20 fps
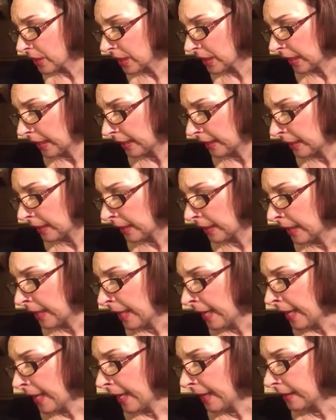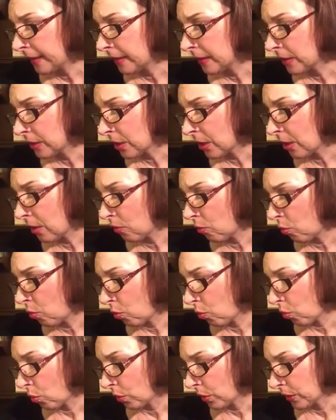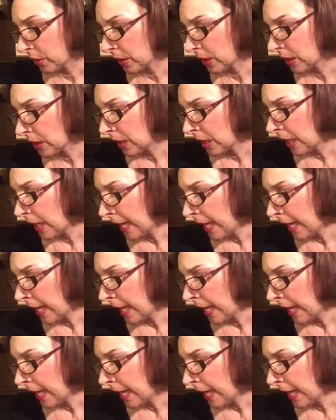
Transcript: Satan and his cohorts,